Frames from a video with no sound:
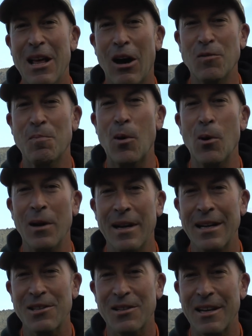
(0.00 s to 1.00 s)
was
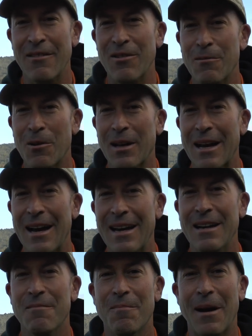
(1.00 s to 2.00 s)
bullying it because I didn't really want to go out
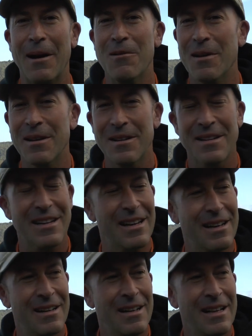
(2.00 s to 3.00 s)
in the boat, and
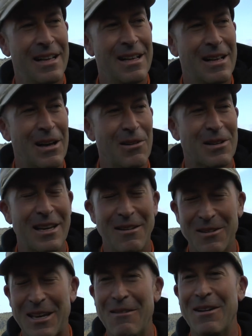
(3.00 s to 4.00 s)
I was
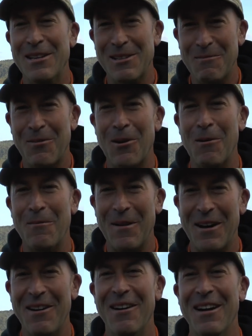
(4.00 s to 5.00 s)
giving it some
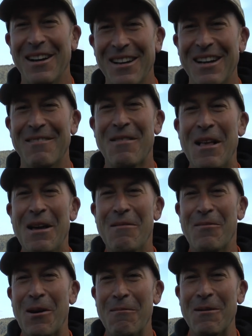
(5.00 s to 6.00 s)
proper
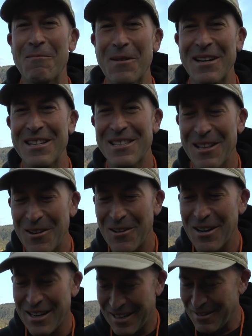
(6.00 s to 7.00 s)
beans,
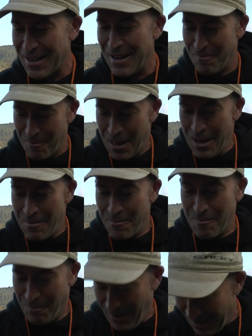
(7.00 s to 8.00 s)
like, yeah.
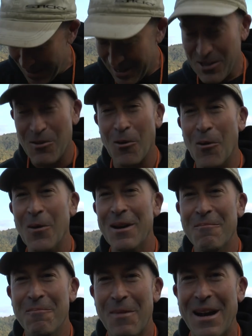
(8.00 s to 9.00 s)
Butting the groin,
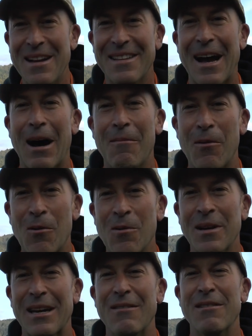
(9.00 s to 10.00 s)
bent double,
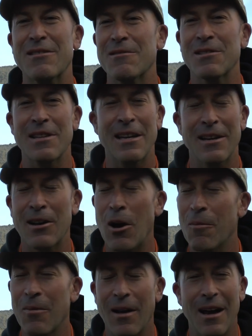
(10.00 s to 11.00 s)
and giving it some stick. You've
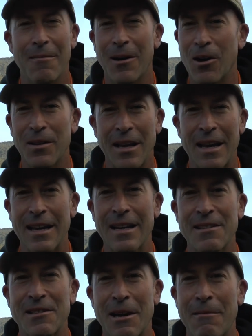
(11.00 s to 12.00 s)
got to play them hard out here.
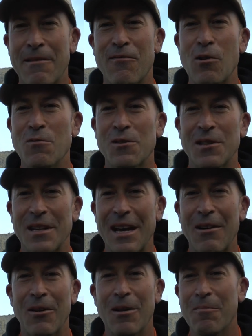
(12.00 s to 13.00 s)
It's only roots and
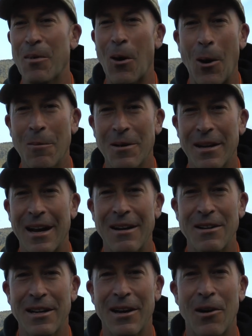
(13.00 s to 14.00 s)
that on the bottom, you know.
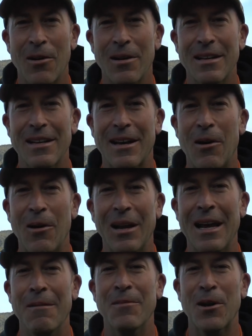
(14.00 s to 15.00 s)
You can't
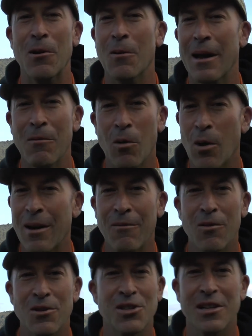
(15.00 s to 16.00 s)
let them do what they want.
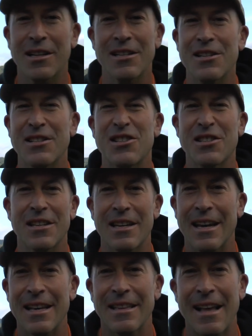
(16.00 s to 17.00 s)
Otherwise, you're just going
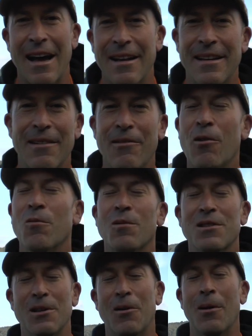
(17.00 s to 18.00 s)
to get done in it all
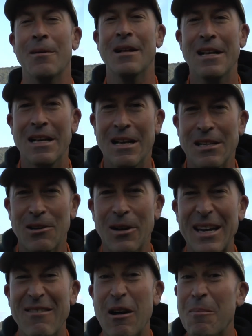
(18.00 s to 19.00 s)
the time. So I'll
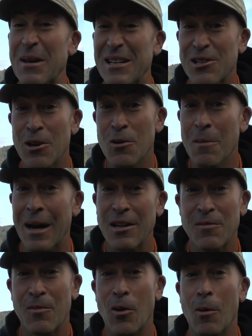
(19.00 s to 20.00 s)
give it a bit too
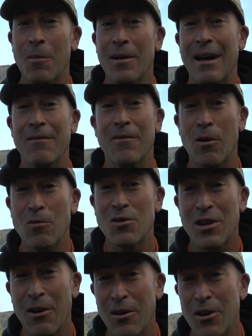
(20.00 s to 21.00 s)
much, probably.
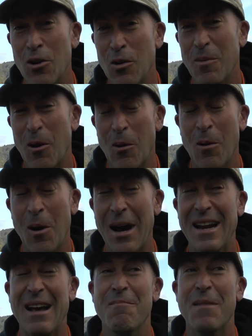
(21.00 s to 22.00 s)
Unfortunately, I had an hook pole. I
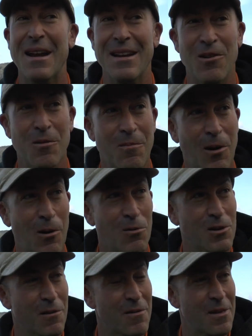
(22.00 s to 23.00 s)
haven't had many hook
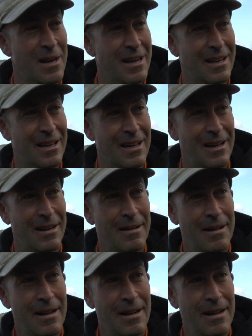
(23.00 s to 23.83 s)
poles. I think for